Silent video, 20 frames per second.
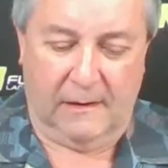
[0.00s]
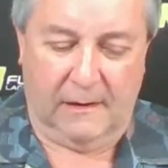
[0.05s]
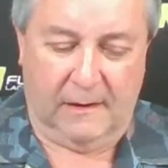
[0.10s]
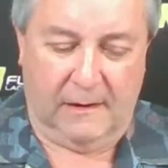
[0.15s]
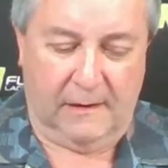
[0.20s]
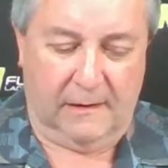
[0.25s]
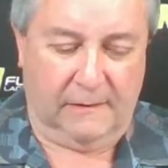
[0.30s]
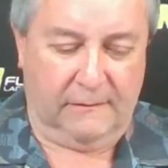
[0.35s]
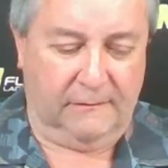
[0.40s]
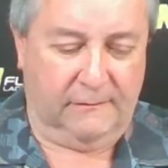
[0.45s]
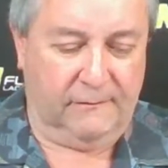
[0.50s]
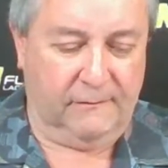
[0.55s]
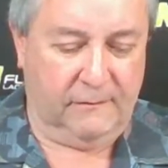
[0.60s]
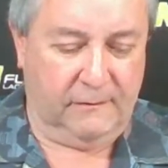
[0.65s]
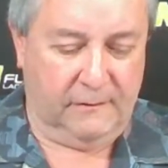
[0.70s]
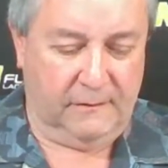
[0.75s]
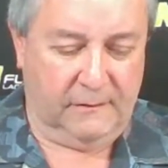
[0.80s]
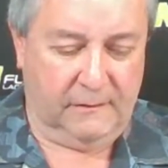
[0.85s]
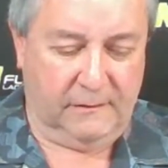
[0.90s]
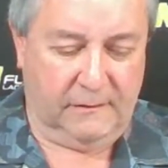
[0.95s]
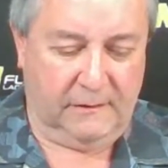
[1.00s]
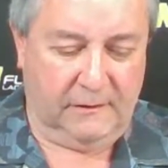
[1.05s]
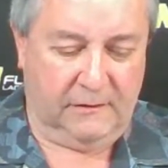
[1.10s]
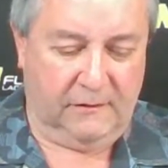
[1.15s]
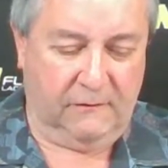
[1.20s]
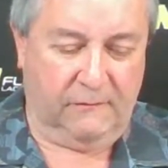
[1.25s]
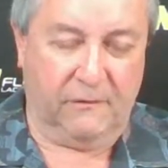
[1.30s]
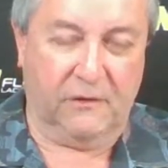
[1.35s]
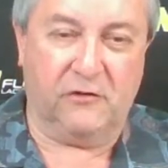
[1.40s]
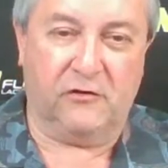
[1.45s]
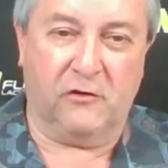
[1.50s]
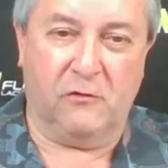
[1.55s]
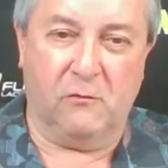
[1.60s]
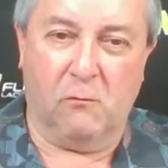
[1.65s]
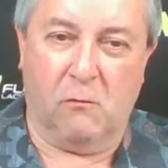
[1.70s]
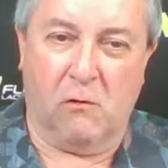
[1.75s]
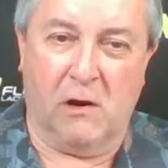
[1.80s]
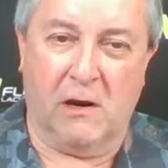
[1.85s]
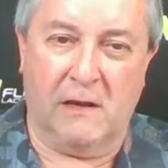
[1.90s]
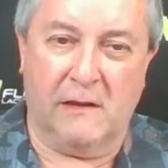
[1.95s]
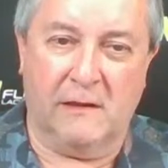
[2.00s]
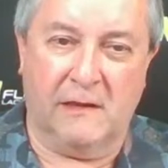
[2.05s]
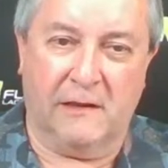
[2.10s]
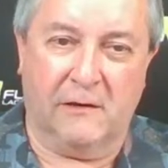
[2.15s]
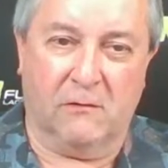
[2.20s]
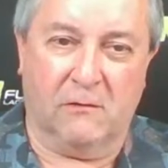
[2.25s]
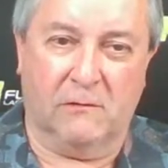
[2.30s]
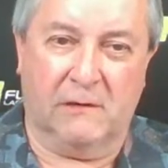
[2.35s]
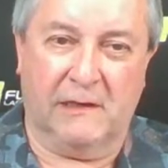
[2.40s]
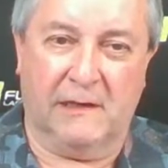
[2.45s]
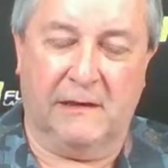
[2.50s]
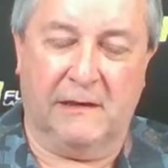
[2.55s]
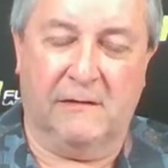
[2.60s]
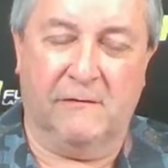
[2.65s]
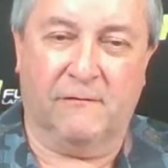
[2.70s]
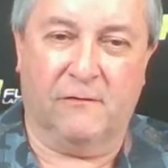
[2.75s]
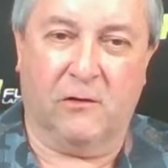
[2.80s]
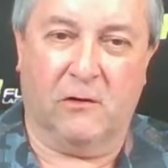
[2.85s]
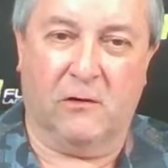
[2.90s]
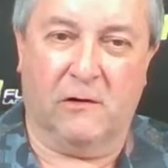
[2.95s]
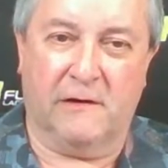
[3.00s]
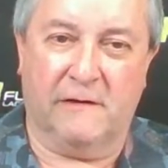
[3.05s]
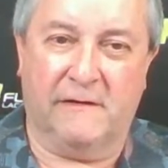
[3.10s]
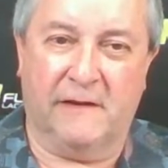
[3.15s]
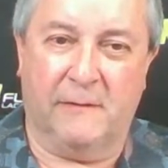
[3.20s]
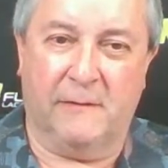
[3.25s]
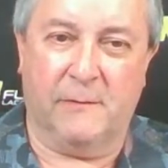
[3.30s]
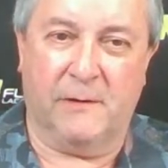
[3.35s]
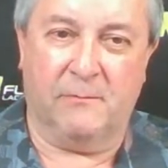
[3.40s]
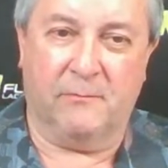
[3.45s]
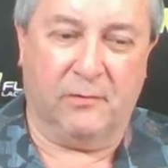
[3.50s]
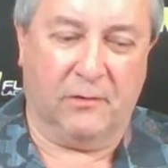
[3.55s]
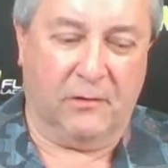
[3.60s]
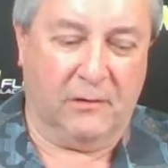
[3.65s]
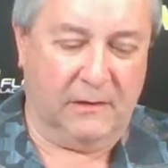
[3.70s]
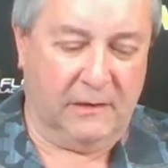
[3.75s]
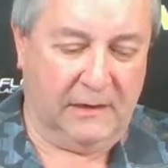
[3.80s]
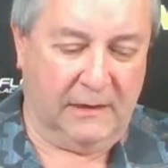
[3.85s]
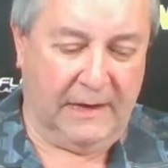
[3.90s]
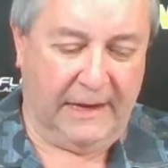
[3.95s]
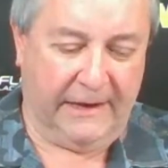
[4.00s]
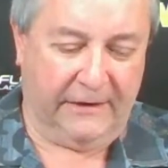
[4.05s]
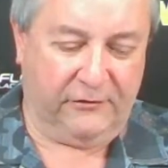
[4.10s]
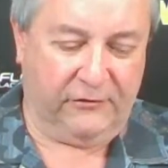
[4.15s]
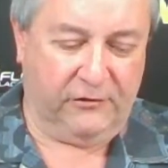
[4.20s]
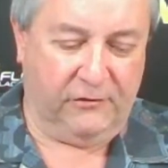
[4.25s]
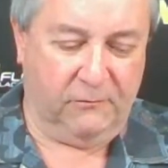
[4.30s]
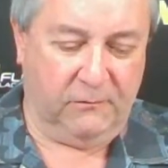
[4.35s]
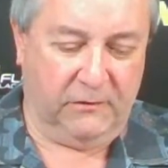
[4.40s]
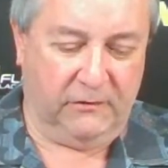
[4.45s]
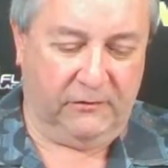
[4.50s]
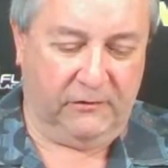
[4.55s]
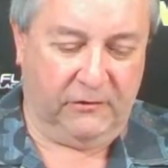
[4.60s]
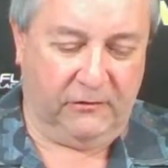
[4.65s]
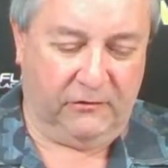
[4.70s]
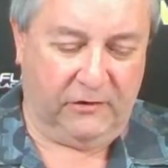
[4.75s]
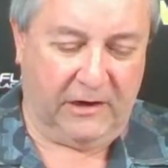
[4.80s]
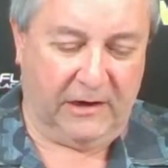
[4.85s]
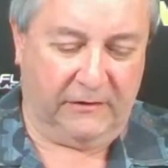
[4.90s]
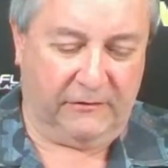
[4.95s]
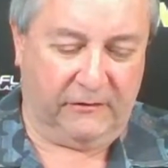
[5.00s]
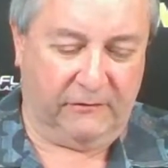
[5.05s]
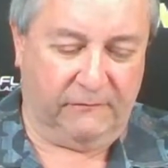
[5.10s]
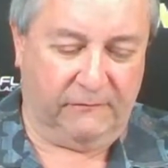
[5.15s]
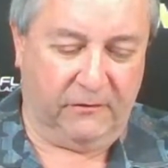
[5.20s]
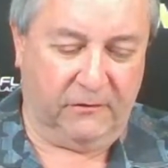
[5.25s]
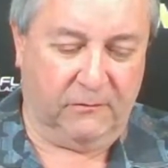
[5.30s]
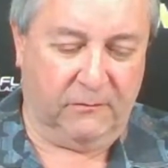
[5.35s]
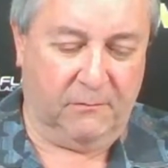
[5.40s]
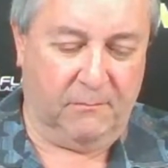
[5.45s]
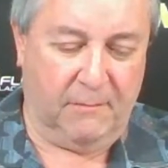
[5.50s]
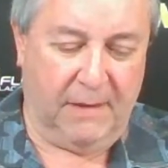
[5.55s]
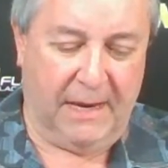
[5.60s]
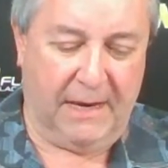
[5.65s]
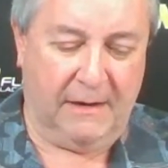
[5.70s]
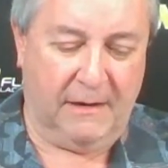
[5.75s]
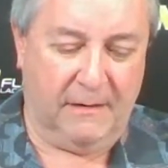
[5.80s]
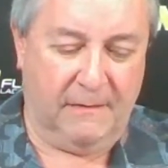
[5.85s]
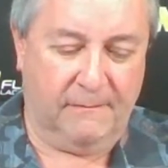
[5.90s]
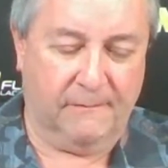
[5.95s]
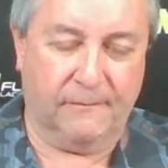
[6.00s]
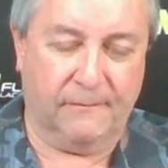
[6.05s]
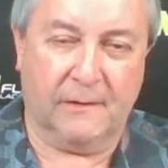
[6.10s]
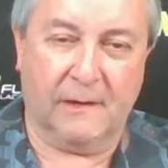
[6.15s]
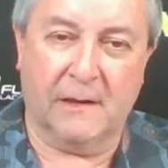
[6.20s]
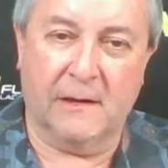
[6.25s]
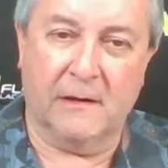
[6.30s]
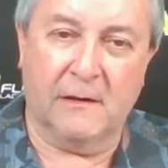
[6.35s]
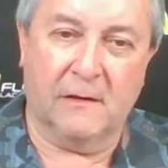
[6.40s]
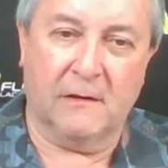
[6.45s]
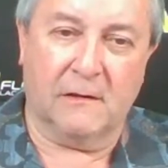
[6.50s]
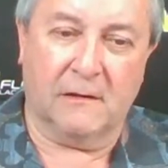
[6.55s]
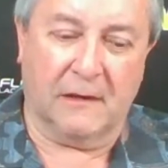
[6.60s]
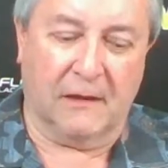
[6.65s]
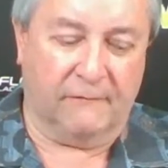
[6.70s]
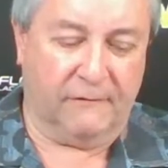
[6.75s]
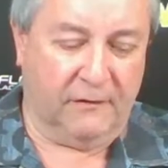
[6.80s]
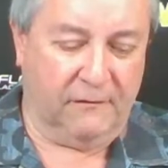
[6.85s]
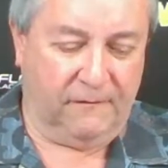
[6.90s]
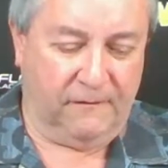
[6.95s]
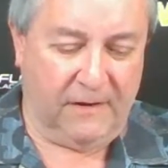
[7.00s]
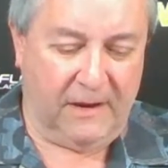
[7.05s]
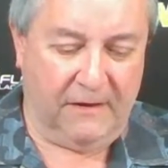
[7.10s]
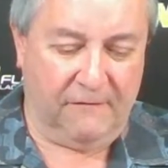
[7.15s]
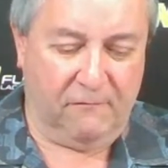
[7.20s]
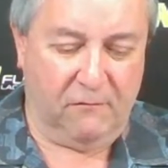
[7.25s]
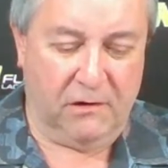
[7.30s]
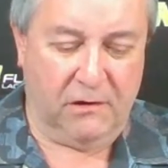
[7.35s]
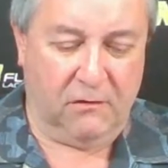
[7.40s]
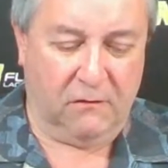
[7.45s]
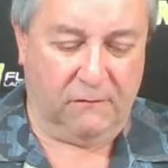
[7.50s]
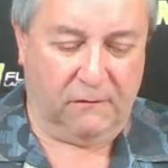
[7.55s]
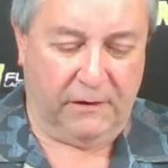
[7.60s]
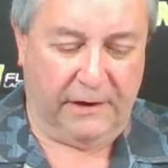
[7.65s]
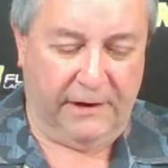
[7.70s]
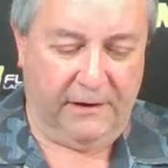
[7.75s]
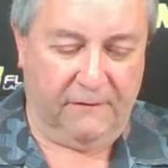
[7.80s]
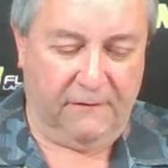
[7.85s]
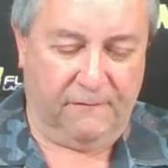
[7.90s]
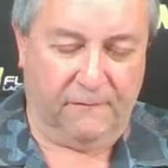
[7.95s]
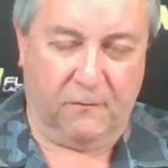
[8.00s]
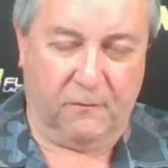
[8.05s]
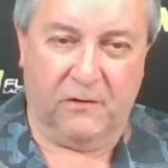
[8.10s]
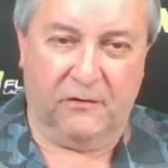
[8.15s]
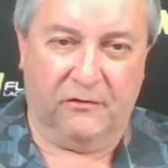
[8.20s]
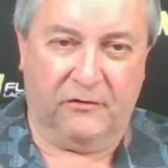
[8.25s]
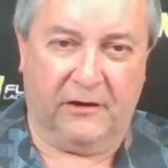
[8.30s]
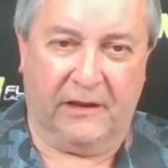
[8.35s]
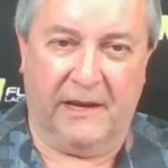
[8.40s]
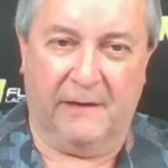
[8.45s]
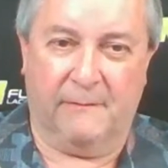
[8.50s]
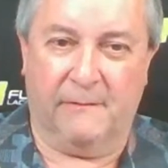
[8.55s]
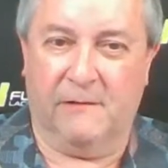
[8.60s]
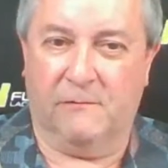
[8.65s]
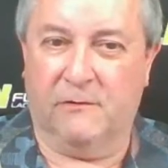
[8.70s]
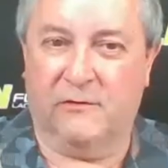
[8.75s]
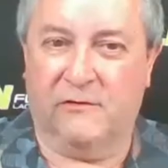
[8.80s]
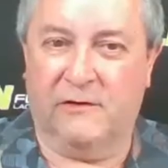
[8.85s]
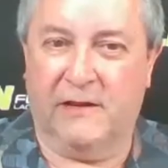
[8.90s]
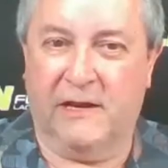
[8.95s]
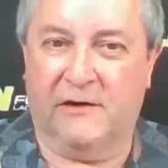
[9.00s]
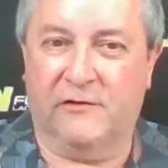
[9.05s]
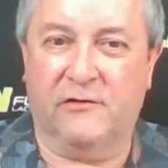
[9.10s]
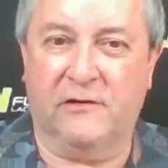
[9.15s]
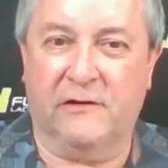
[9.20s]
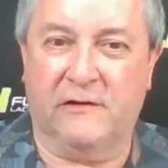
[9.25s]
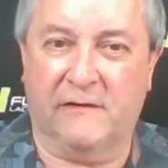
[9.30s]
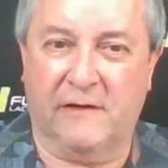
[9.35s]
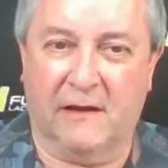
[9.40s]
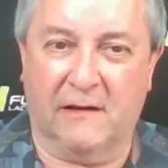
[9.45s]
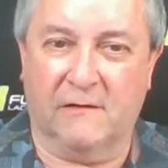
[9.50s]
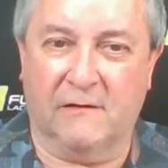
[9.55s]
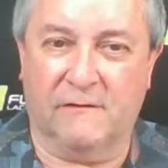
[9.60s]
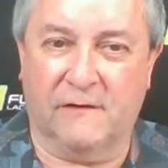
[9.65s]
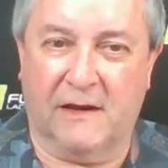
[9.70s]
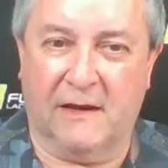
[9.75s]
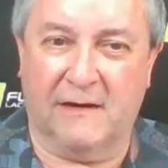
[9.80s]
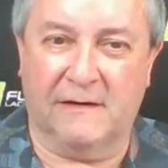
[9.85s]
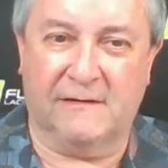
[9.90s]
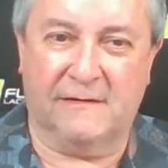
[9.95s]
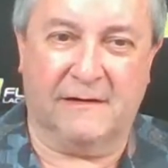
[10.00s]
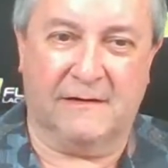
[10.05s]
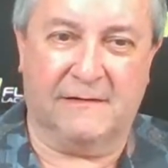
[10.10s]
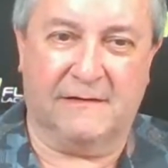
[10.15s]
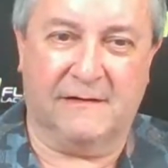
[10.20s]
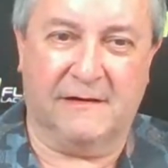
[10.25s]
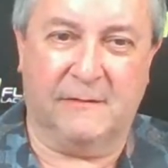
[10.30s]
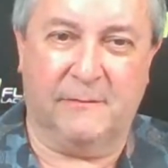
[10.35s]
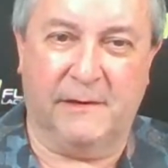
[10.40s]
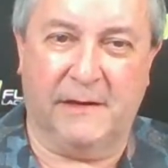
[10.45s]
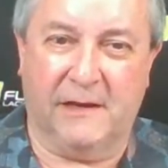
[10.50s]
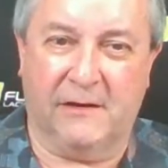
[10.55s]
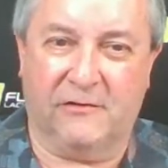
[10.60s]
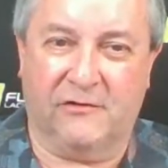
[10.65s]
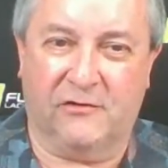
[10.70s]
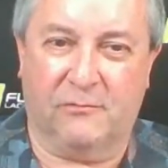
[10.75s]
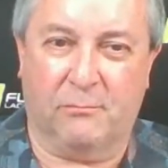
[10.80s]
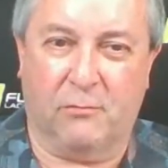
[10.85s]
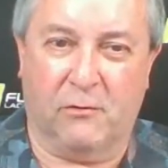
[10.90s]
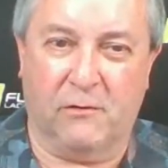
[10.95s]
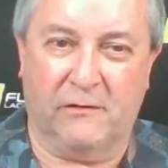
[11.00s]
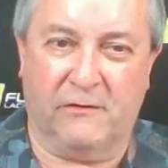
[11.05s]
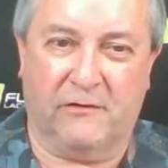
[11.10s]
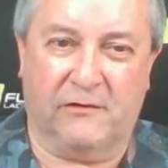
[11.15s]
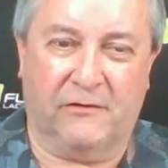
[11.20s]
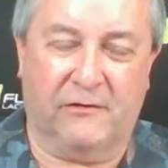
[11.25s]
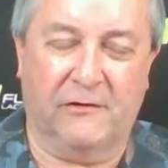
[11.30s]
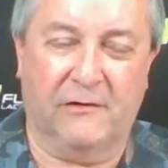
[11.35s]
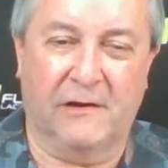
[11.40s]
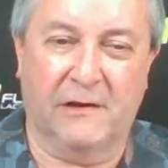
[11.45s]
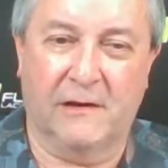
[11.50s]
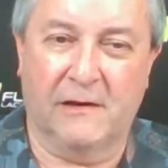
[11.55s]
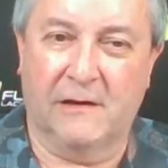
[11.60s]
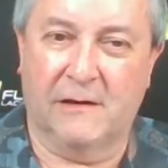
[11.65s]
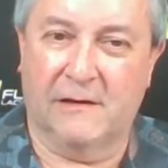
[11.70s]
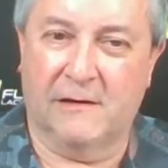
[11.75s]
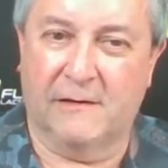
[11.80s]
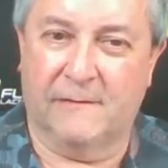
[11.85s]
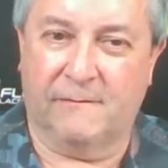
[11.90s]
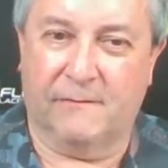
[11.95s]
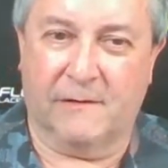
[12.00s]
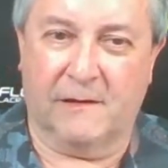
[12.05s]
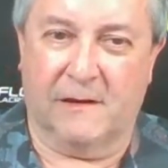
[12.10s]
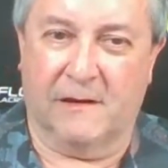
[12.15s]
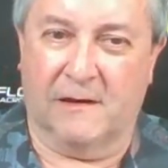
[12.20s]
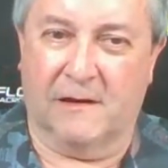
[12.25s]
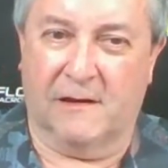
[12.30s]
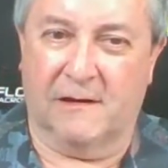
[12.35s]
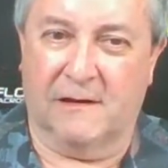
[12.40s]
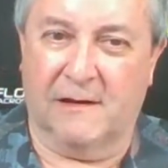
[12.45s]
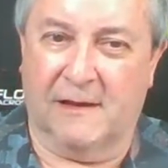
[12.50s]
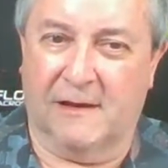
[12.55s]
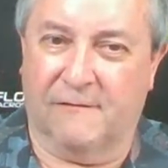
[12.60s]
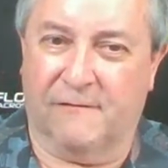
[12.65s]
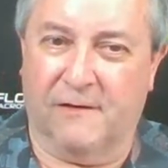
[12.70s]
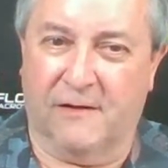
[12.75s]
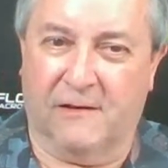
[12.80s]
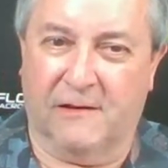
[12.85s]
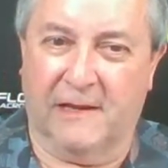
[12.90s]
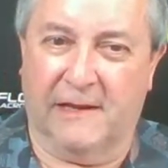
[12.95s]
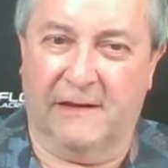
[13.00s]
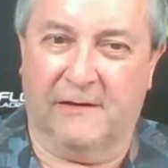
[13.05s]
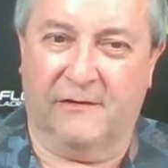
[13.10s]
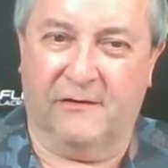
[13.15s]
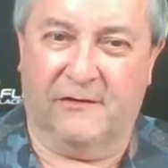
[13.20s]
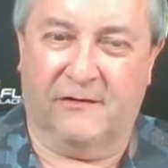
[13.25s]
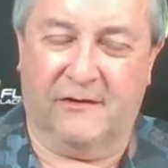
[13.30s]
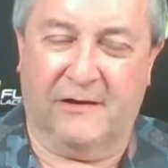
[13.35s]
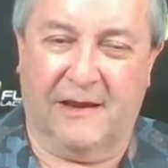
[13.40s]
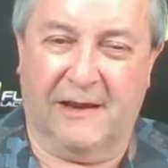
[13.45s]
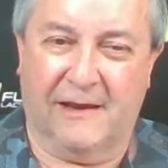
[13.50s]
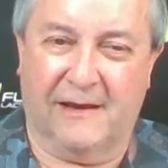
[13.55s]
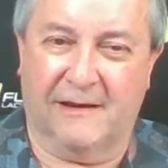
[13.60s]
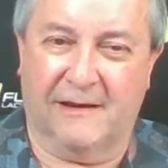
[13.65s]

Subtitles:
In Division I, the only Florida team in action was the Jacksonville men. 11-5 win over Air Force, a game that was nationally televised on CBS Sports. FLN's